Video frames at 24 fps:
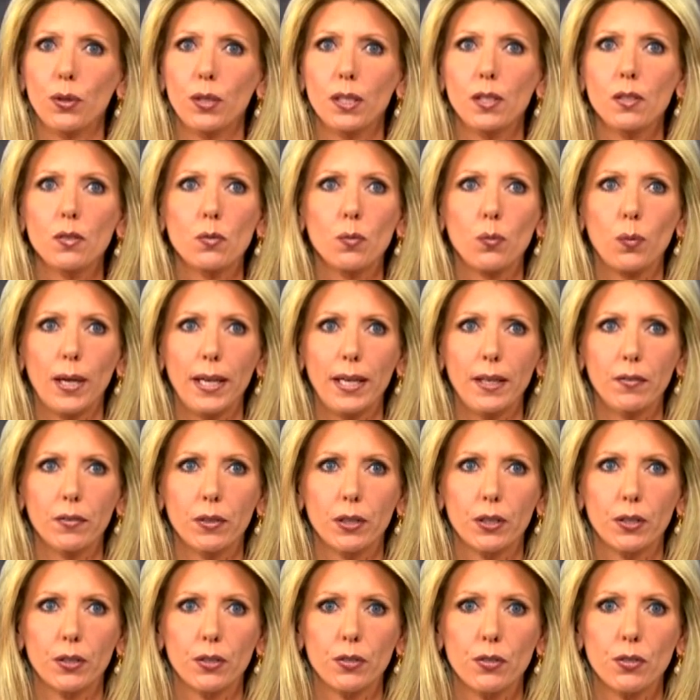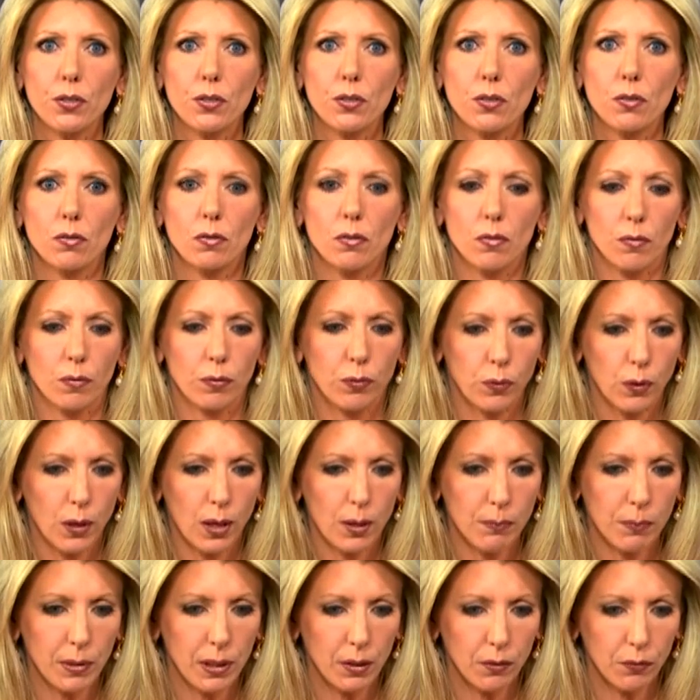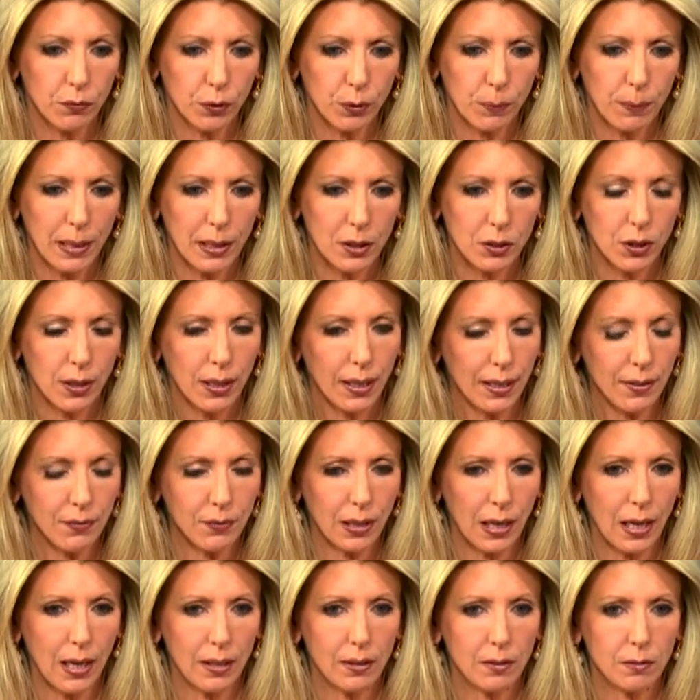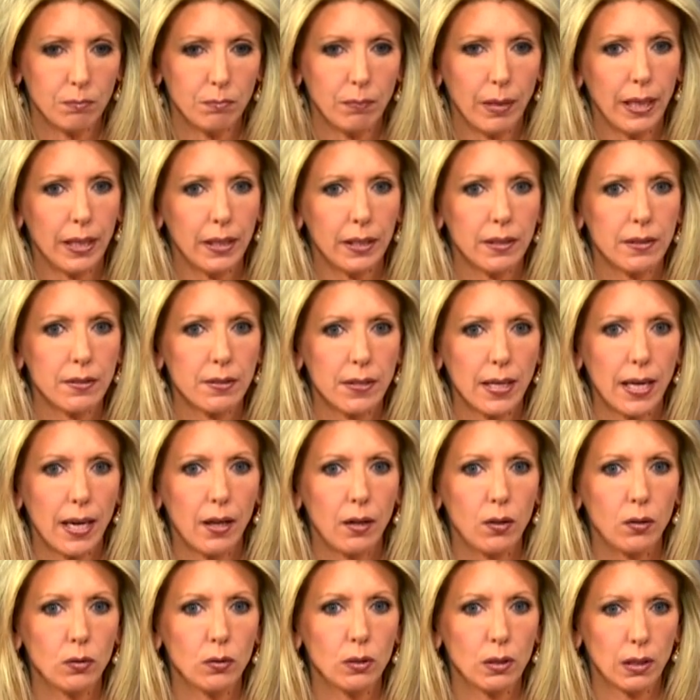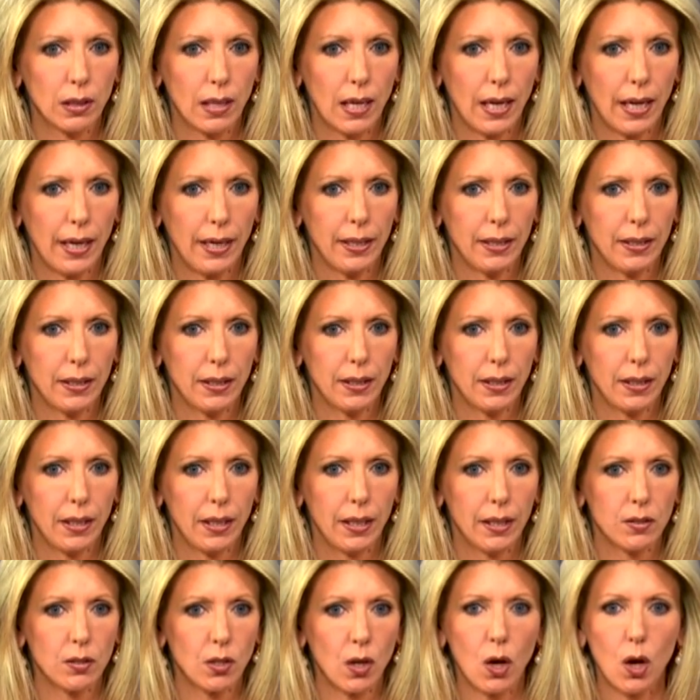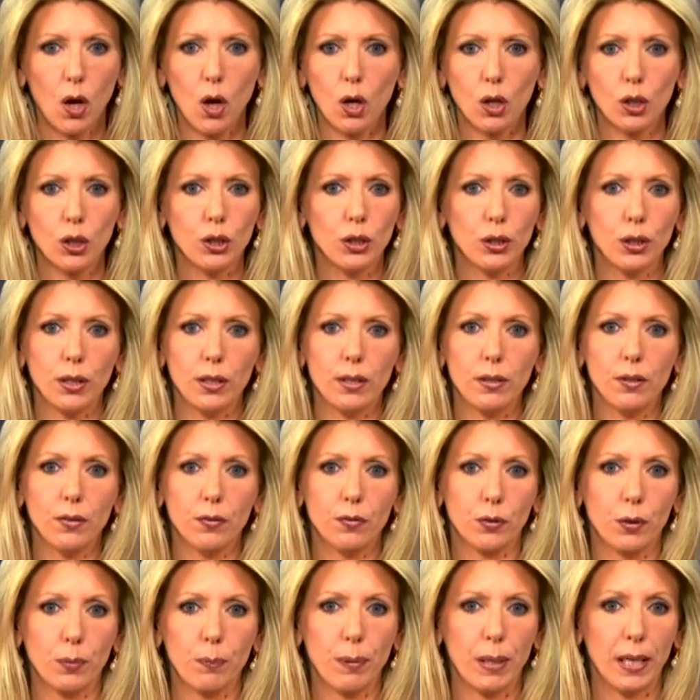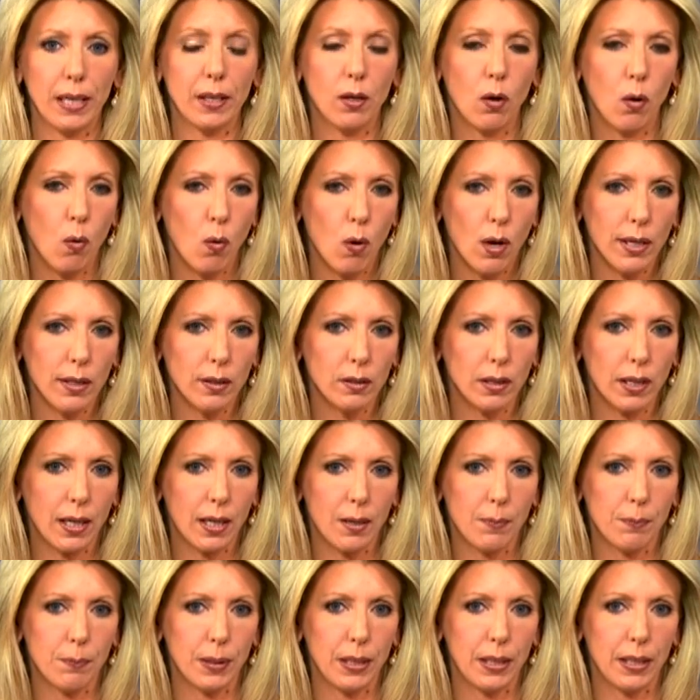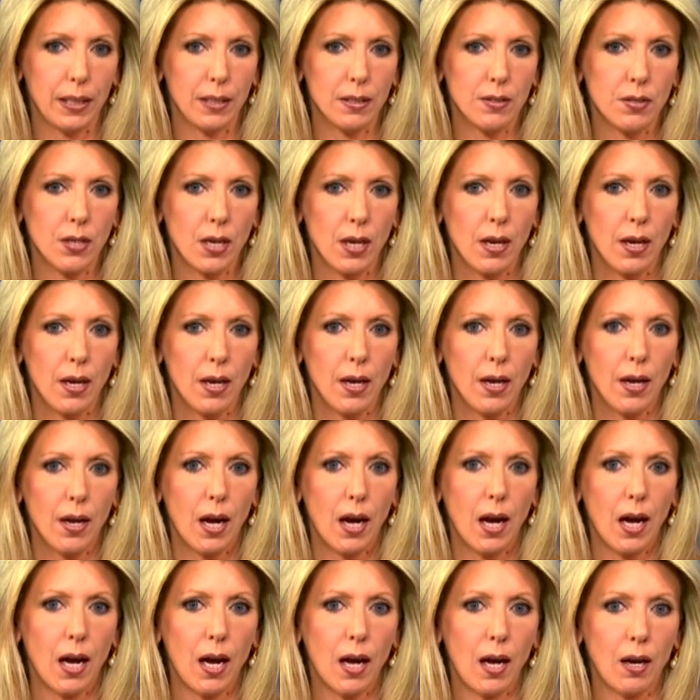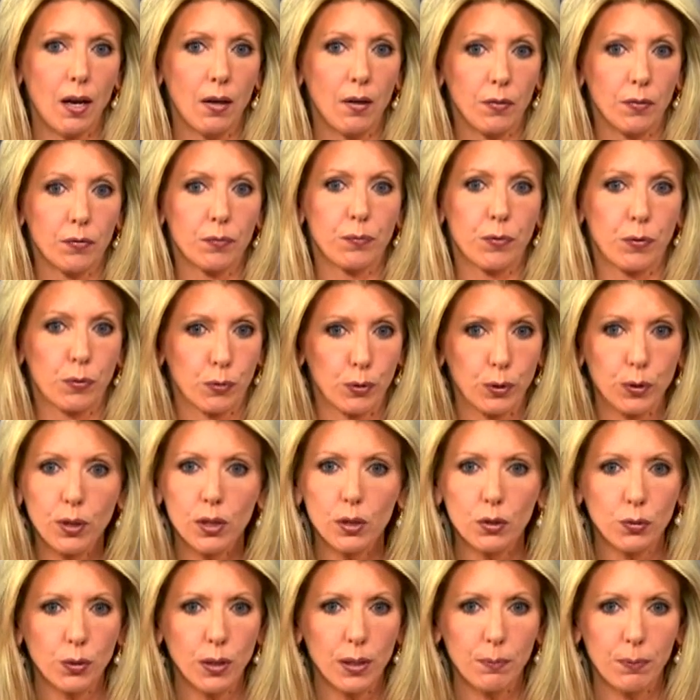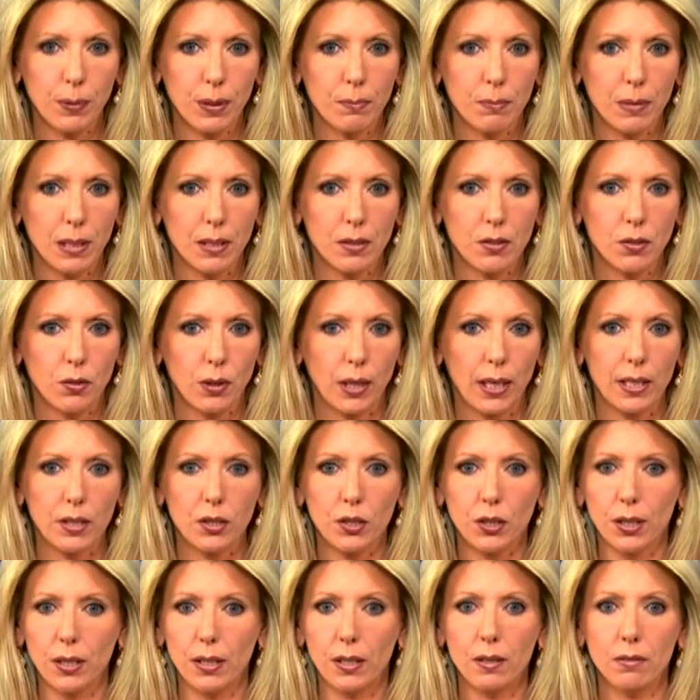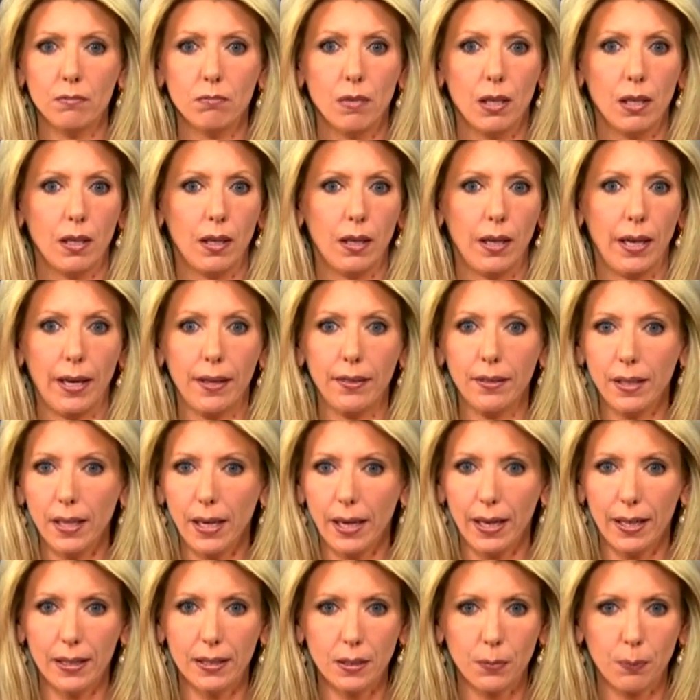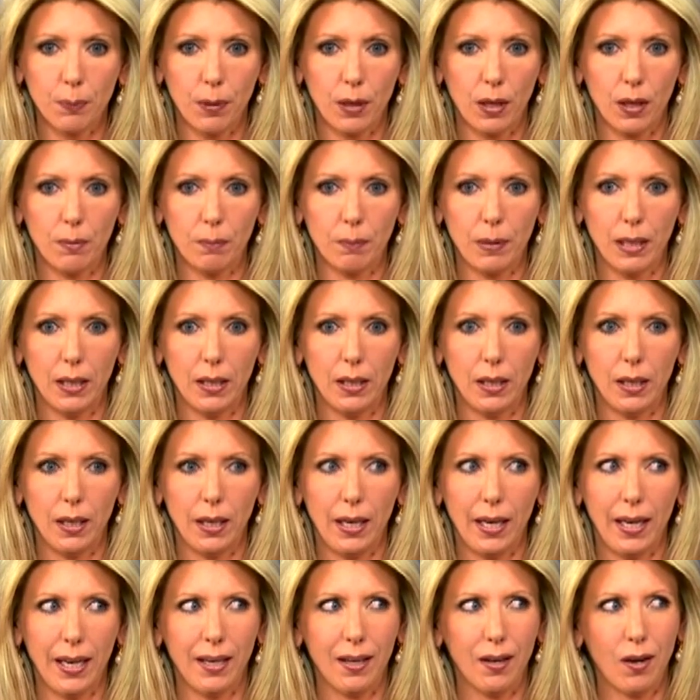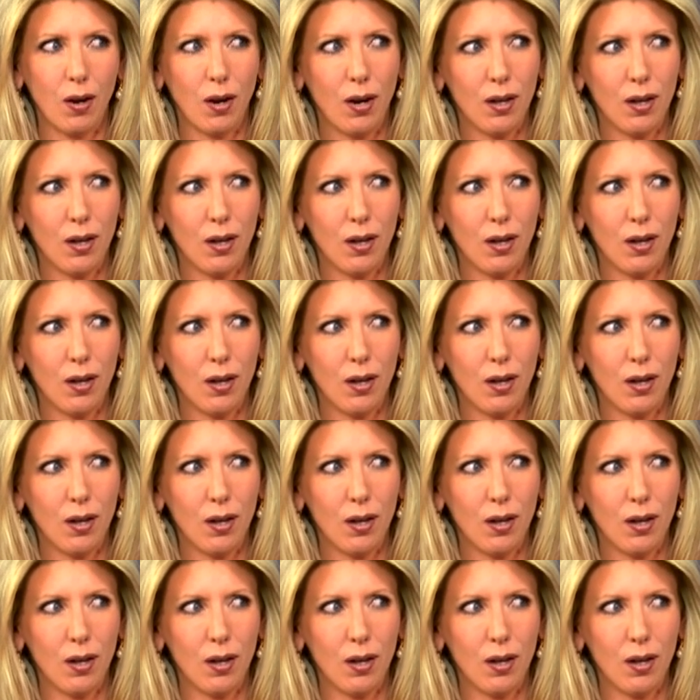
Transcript: These waivers, from the information I've gotten, make it sound like it's all good for big oil companies through the Trump administration and the Ag Department and